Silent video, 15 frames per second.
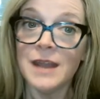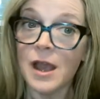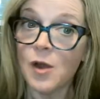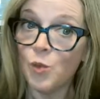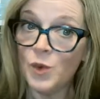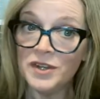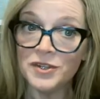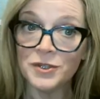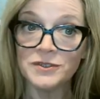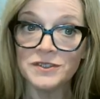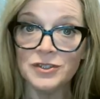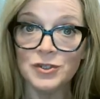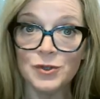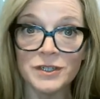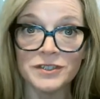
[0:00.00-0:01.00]
Now, windows
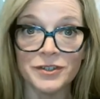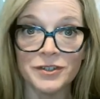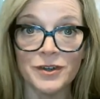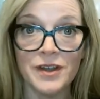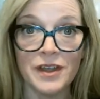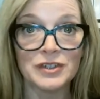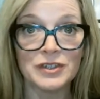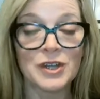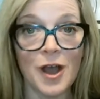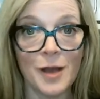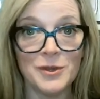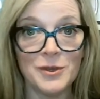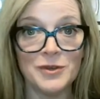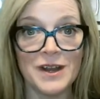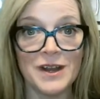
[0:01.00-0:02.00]
and doors are another
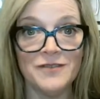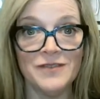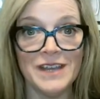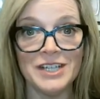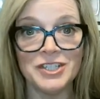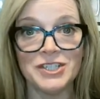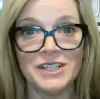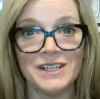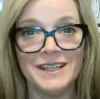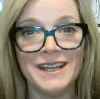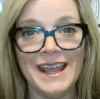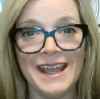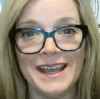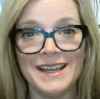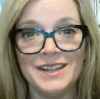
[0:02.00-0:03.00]
common
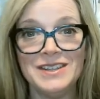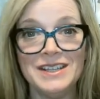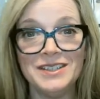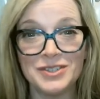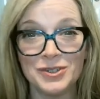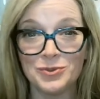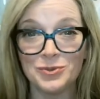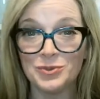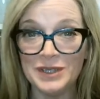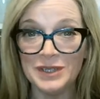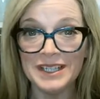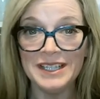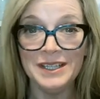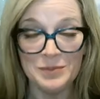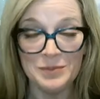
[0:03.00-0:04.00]
renovation, and these are
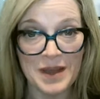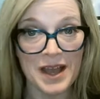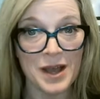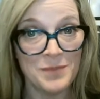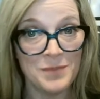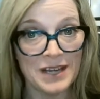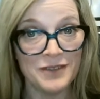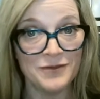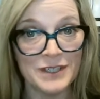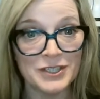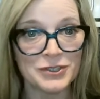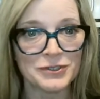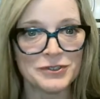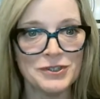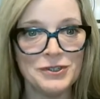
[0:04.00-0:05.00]
really
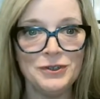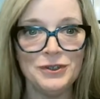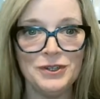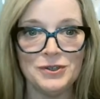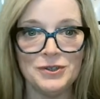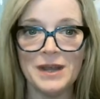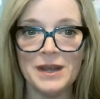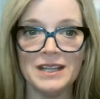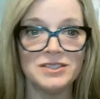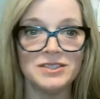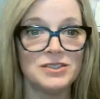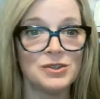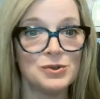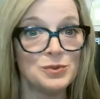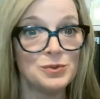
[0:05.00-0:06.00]
beneficial to you. And
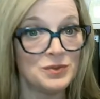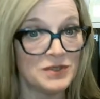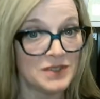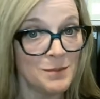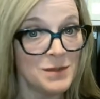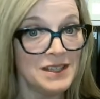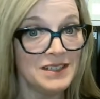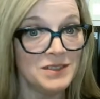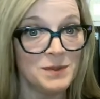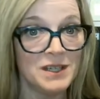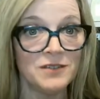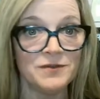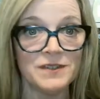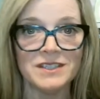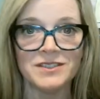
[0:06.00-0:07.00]
so some of these
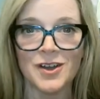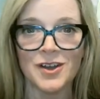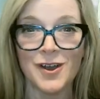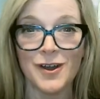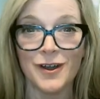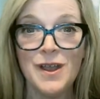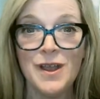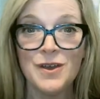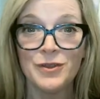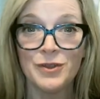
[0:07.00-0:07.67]
benefits are